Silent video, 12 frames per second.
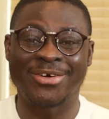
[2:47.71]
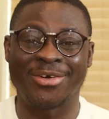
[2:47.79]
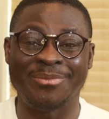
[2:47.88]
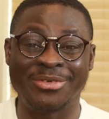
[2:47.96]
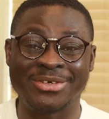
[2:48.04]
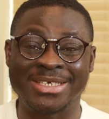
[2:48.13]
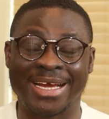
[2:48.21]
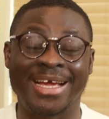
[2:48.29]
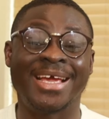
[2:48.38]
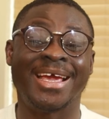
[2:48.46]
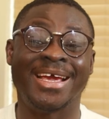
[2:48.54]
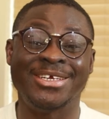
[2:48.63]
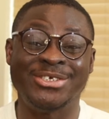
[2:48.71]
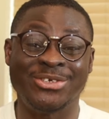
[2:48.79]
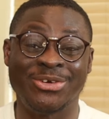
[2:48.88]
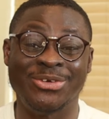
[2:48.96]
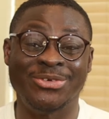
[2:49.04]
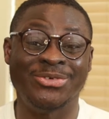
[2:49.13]
the computer and
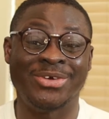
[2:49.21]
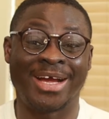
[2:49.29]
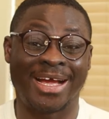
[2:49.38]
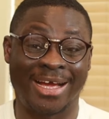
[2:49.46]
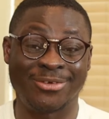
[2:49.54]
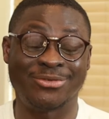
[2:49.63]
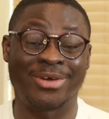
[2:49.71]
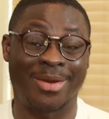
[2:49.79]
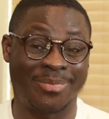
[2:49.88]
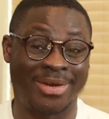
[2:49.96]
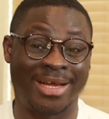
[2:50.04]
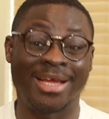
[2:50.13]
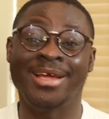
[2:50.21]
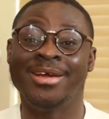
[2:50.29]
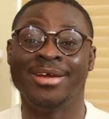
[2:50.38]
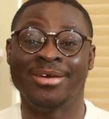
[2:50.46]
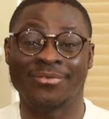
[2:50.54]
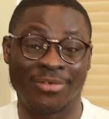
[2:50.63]
show you how to apply
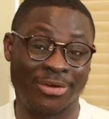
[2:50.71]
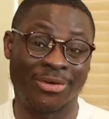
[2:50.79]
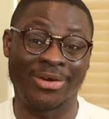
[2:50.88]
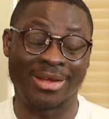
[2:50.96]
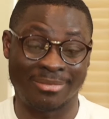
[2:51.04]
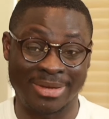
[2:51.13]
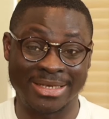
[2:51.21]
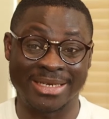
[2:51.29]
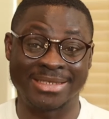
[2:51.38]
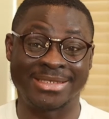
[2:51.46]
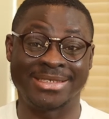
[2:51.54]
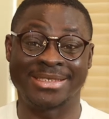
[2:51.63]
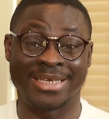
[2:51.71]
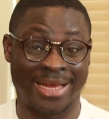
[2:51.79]
for your emergency